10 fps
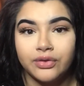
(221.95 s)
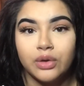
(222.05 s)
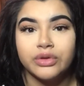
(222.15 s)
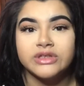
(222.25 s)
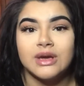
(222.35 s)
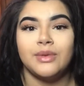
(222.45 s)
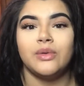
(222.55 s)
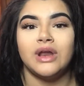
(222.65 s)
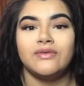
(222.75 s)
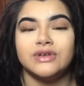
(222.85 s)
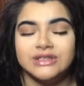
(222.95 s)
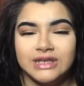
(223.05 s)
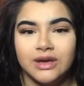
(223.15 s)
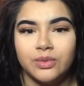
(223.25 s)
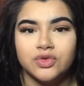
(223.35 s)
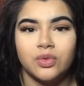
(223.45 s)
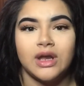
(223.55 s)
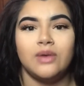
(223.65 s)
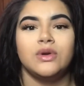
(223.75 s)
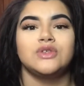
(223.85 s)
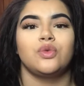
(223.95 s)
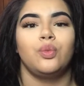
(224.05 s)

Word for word: The only time I would ever see it was when I was